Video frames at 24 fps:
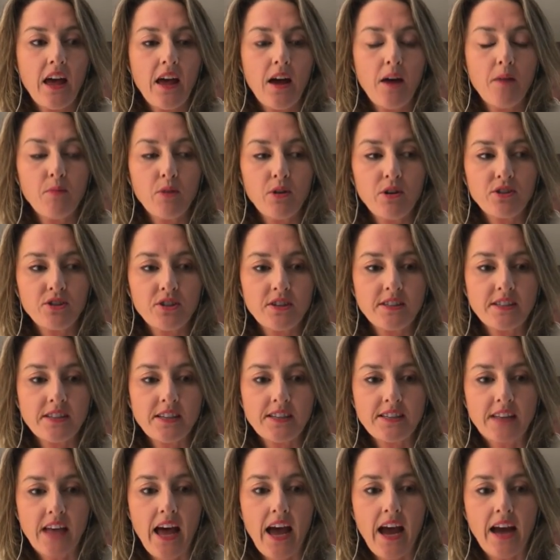
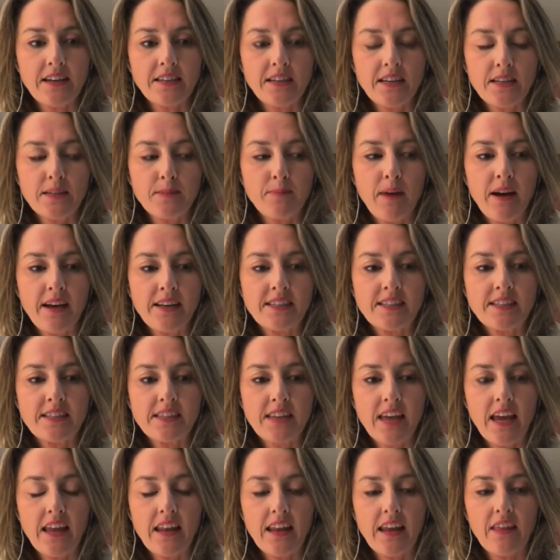emergencies act is by
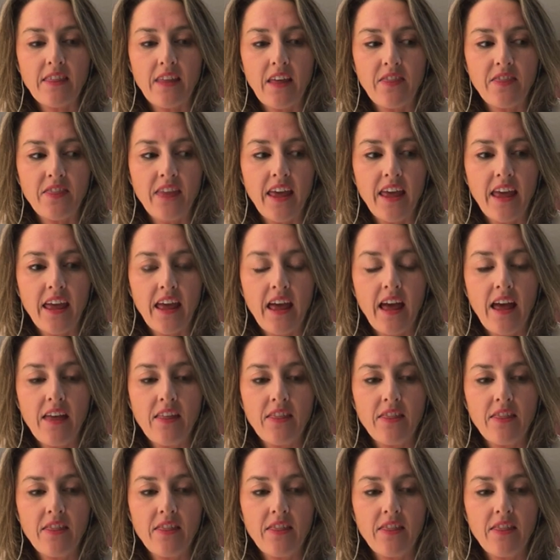stating that they